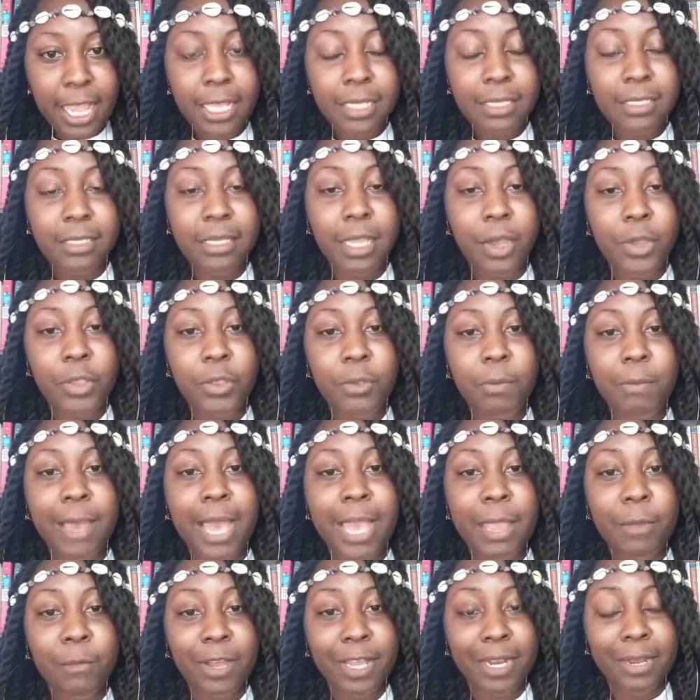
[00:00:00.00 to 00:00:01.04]
So you
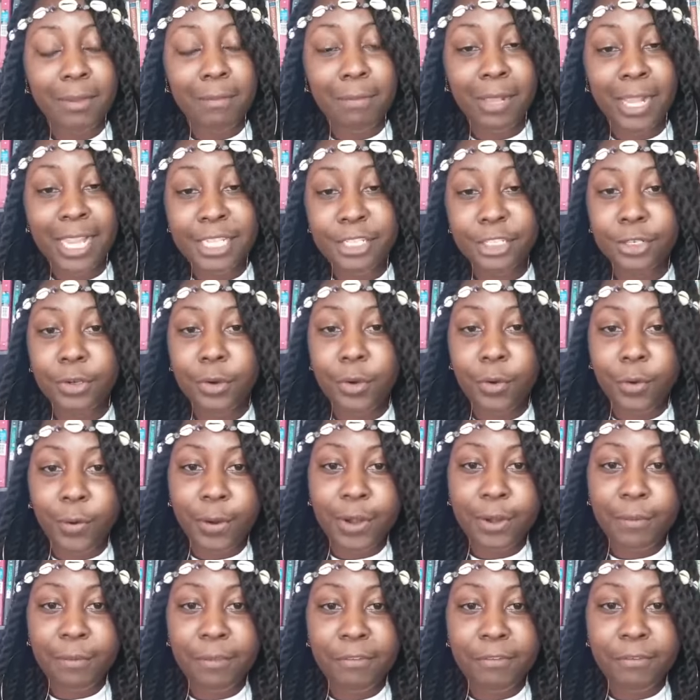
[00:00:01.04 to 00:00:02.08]
might want to place your
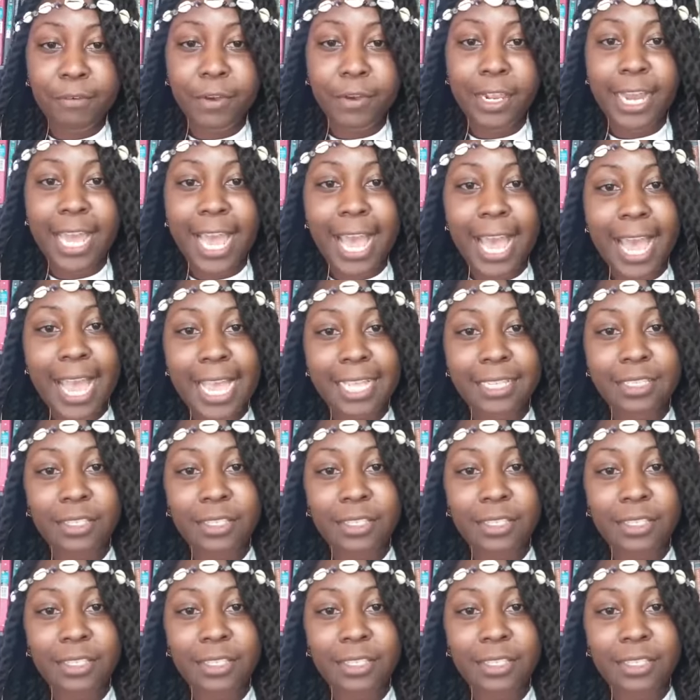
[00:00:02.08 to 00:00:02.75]
order before that